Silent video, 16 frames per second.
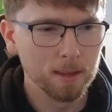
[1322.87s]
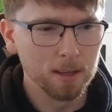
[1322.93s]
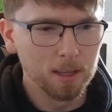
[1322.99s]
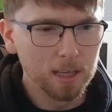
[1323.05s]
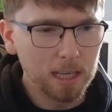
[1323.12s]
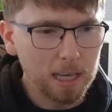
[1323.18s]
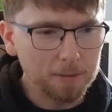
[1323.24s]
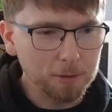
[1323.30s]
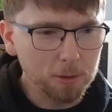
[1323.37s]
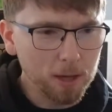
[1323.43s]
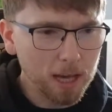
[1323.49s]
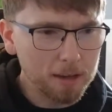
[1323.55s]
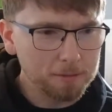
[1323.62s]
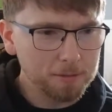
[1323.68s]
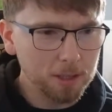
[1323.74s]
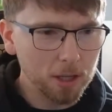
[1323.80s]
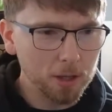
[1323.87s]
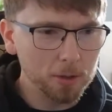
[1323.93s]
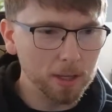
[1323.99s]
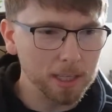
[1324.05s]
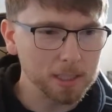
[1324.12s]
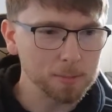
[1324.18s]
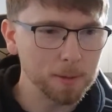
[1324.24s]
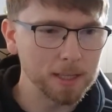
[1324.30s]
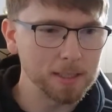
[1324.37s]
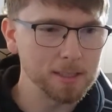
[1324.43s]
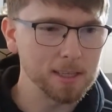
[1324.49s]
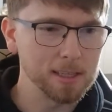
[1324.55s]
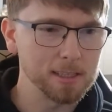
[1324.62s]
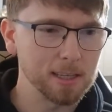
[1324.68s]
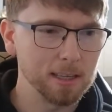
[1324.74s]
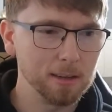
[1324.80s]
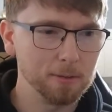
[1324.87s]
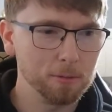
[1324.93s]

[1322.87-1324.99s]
If you have no expenses and live with